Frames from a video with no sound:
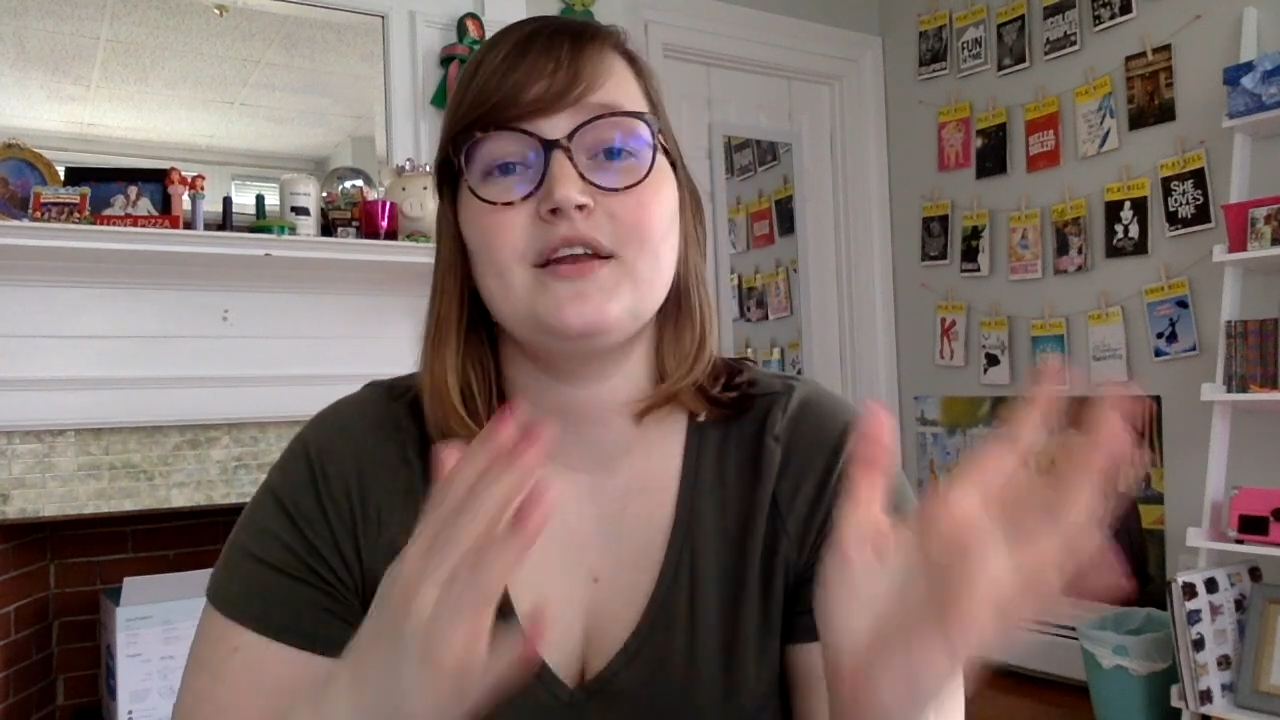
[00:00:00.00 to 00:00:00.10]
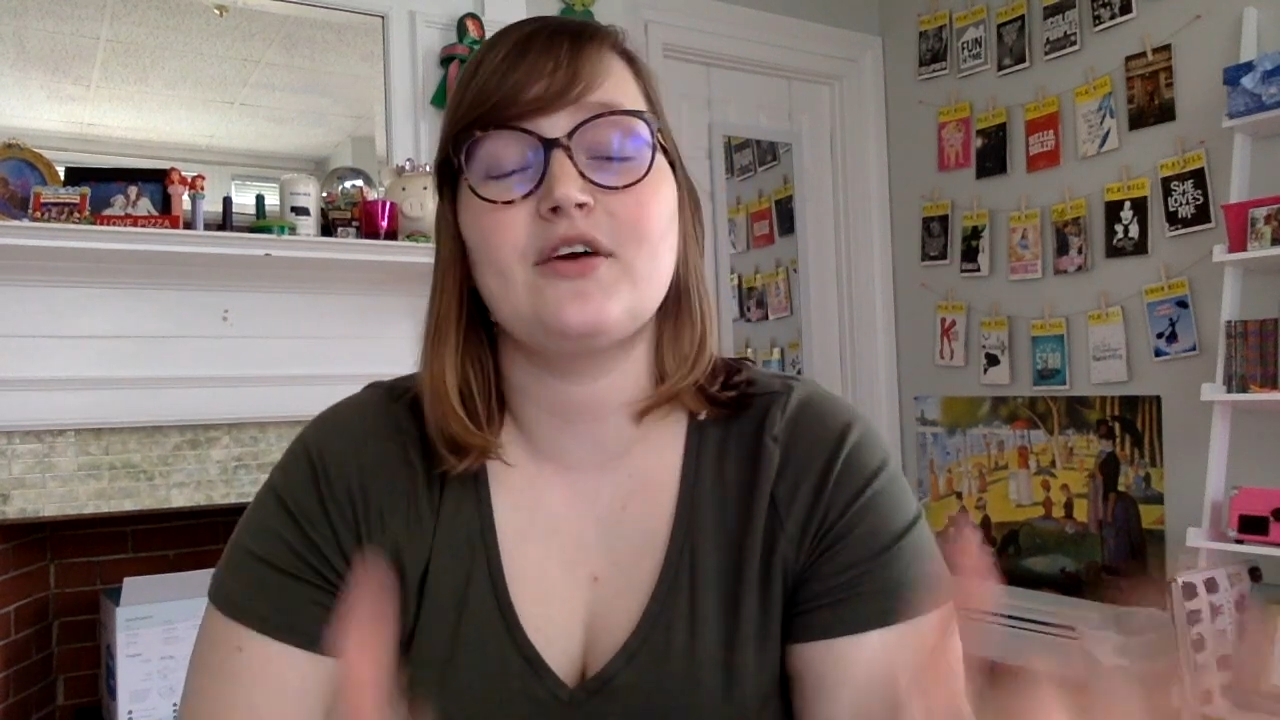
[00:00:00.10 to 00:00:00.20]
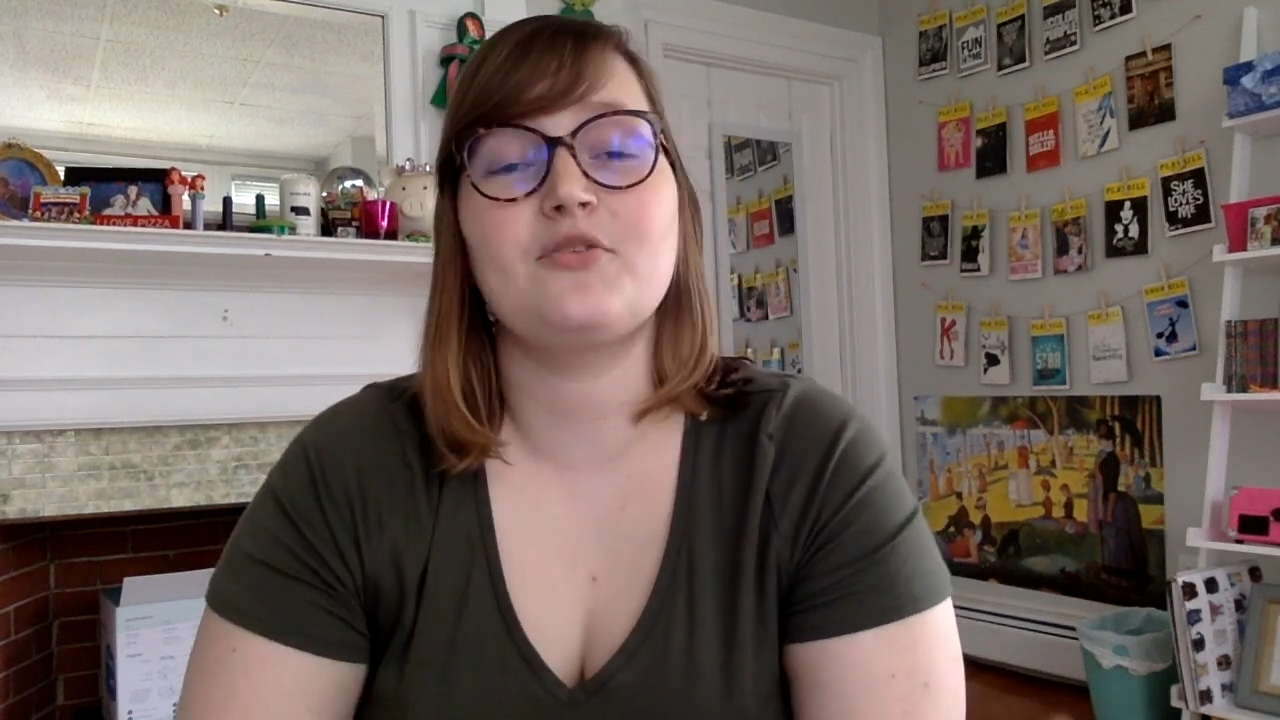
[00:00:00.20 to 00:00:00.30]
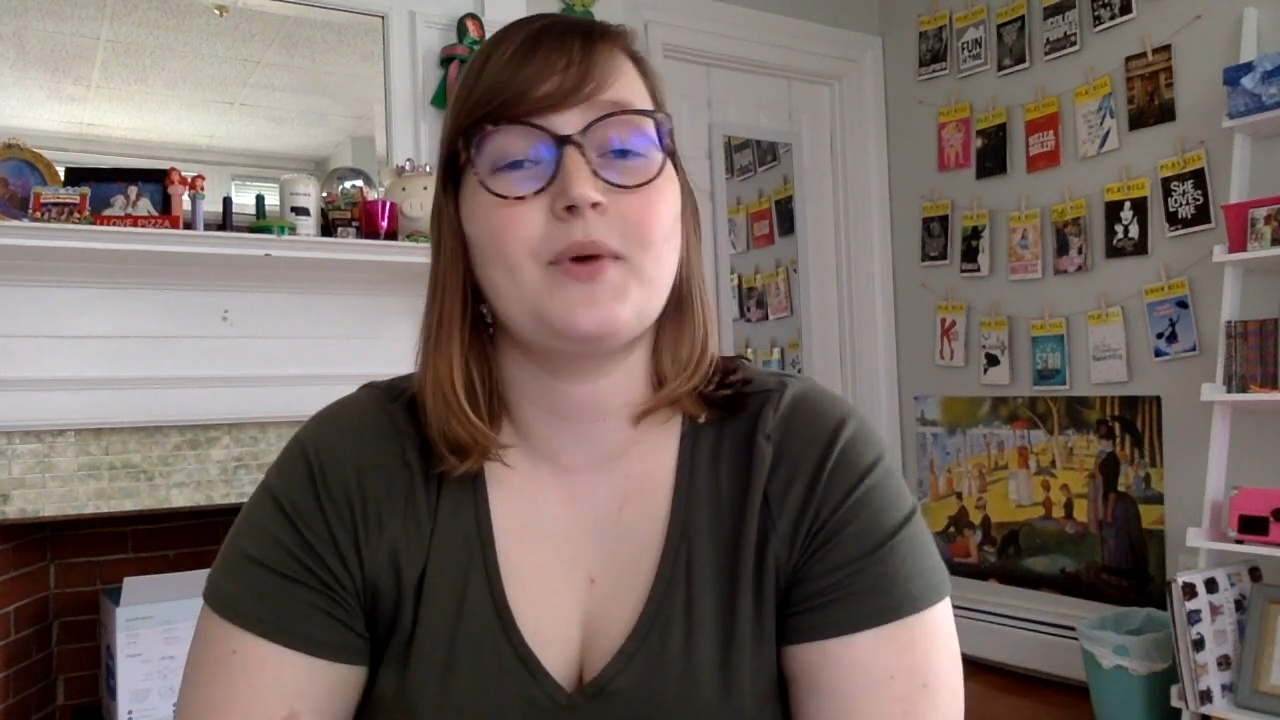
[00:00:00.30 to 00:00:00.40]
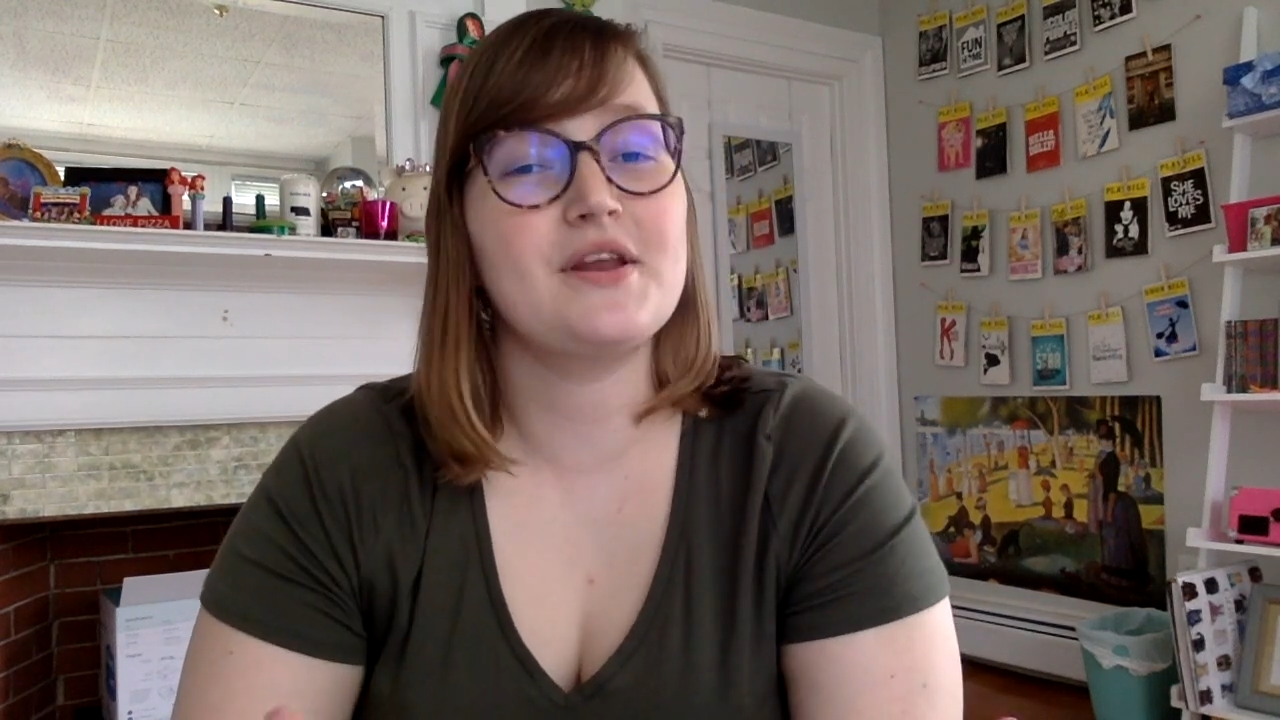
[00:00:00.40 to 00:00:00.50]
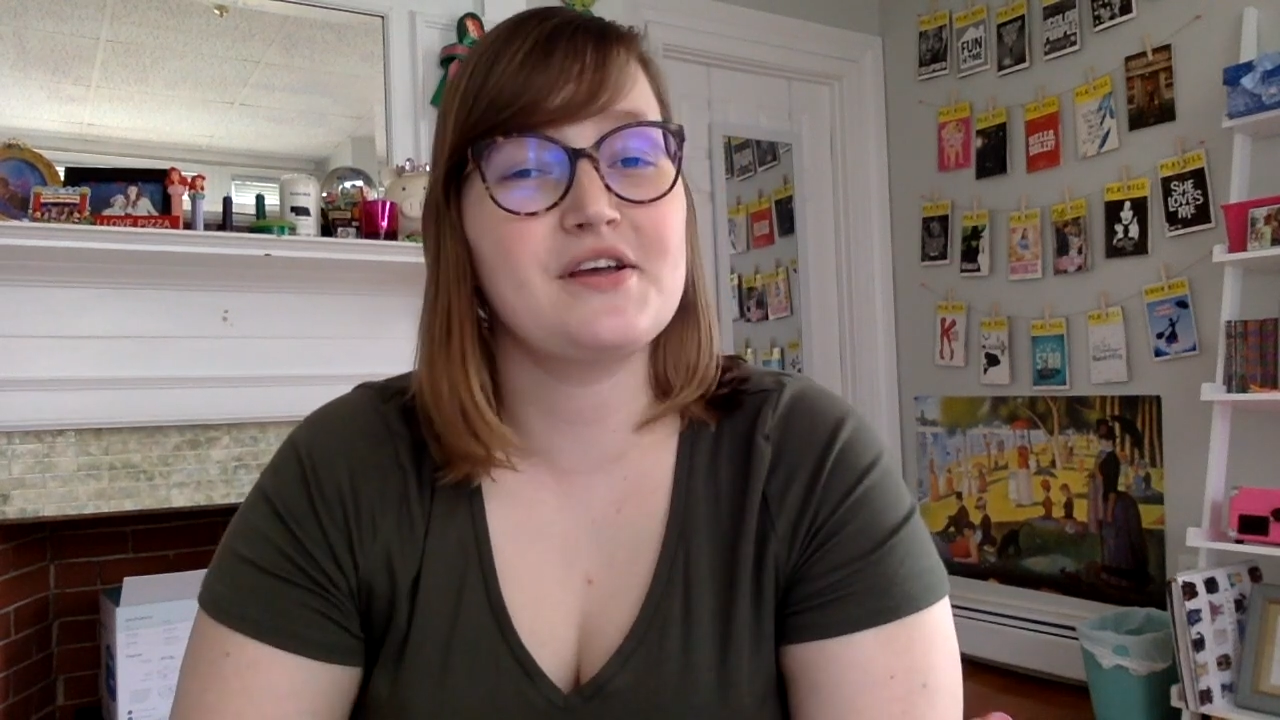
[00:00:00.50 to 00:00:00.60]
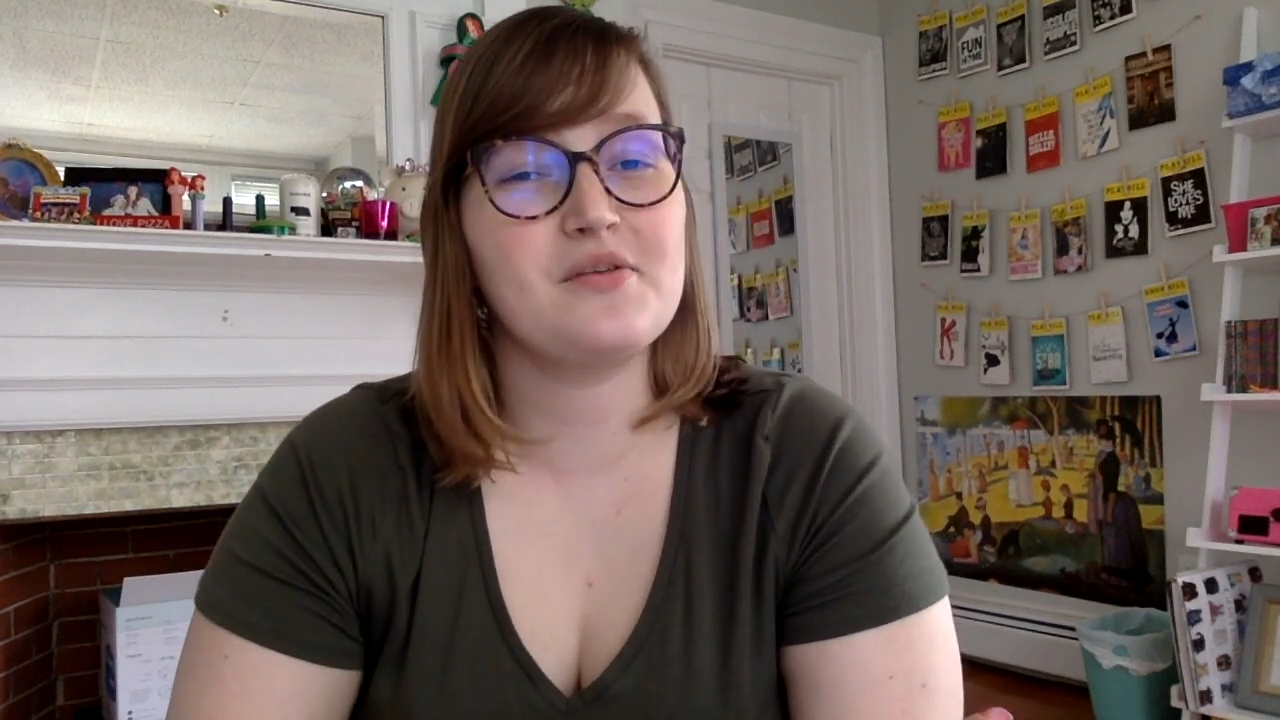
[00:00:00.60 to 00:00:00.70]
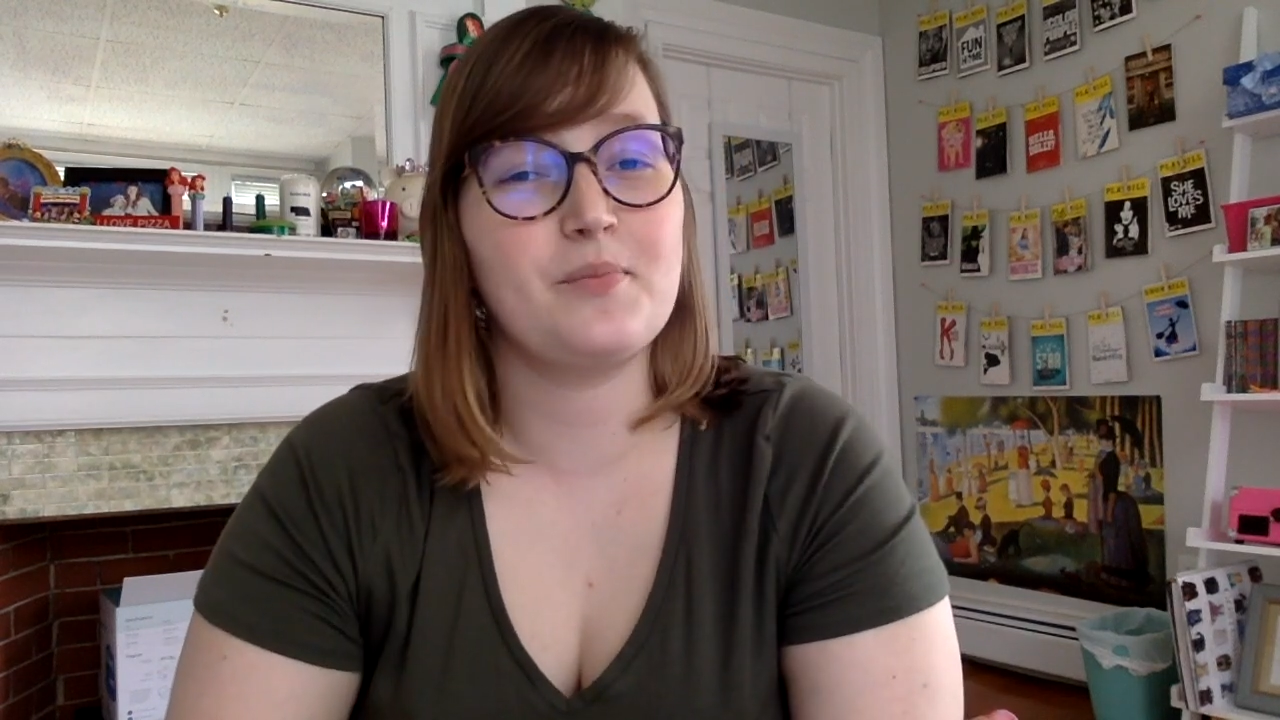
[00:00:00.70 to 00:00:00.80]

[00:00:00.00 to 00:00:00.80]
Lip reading: Now, depending on the